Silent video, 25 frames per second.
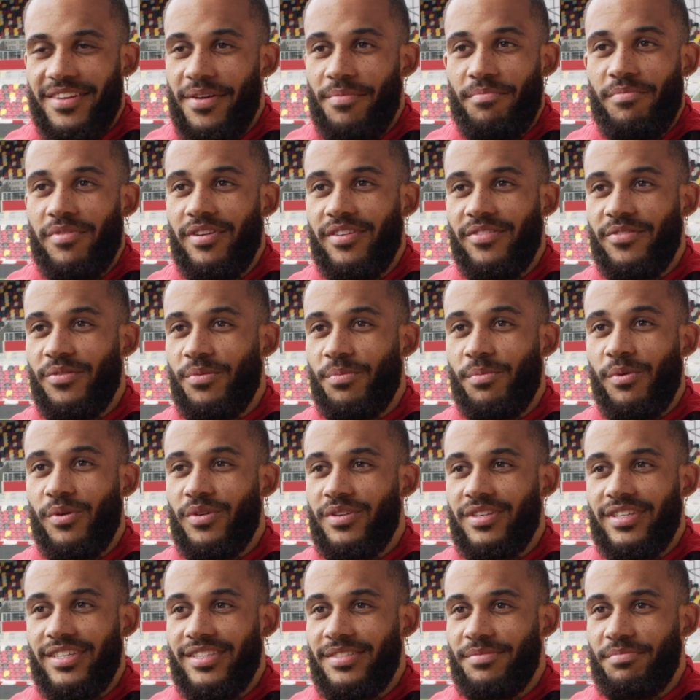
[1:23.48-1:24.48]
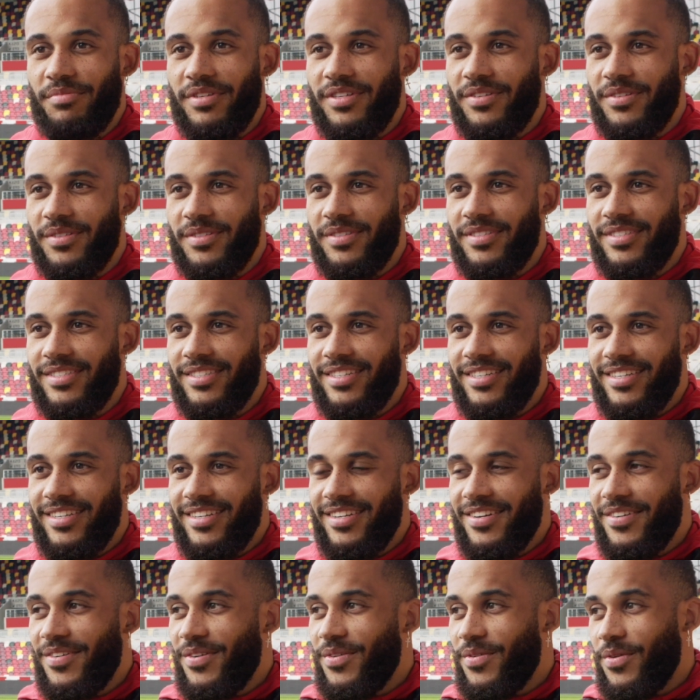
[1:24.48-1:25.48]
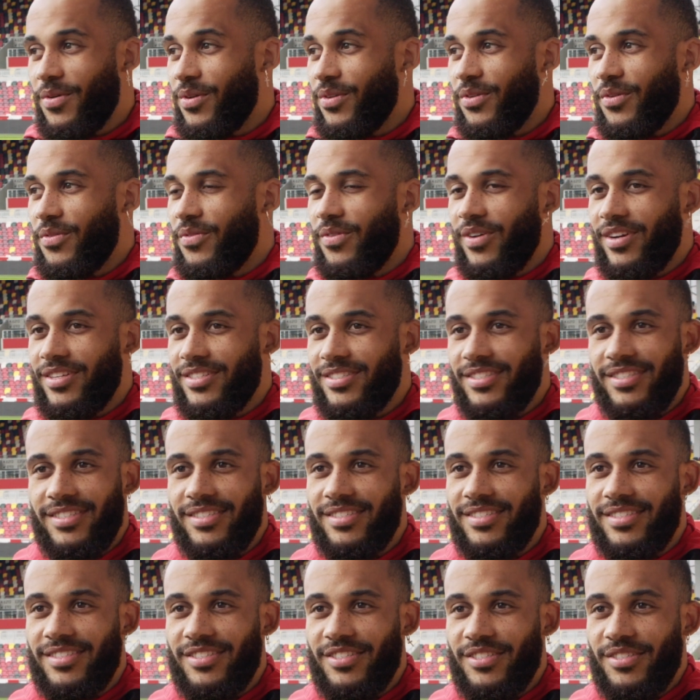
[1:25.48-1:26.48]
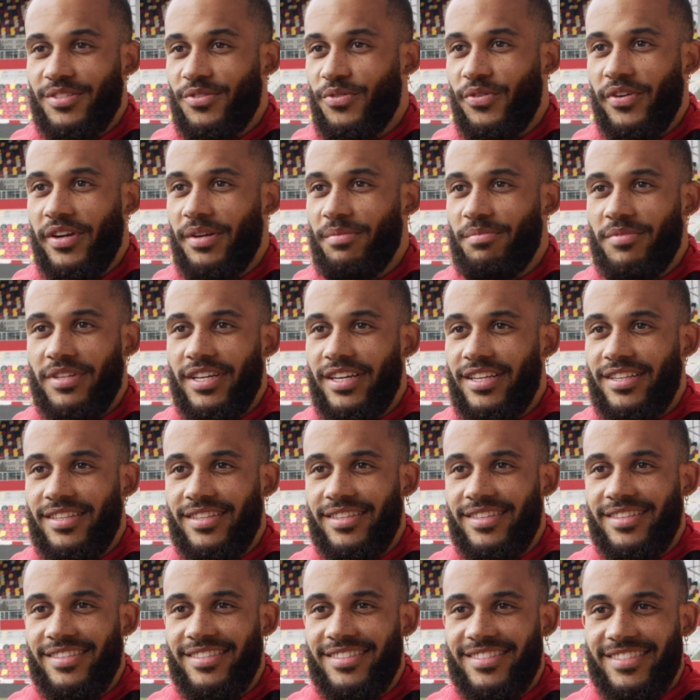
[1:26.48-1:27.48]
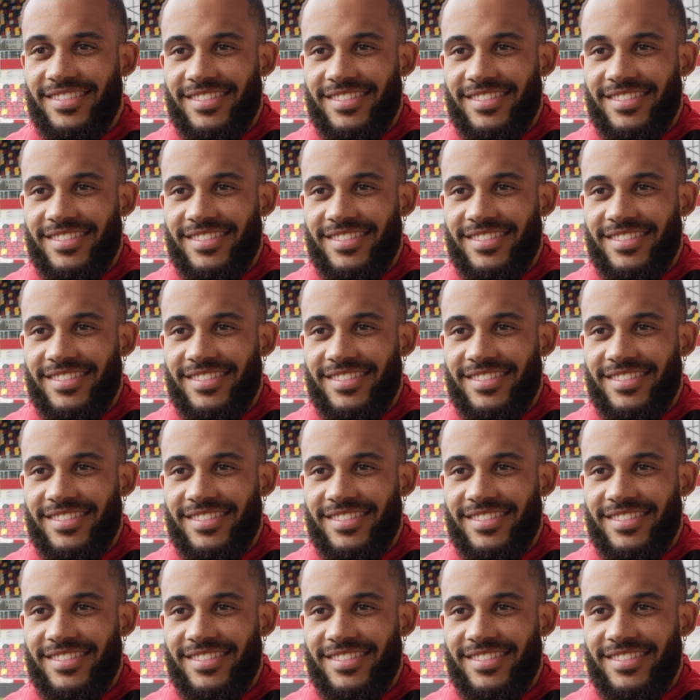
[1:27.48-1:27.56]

unbelievable. Yeah, because all the fans screamed, and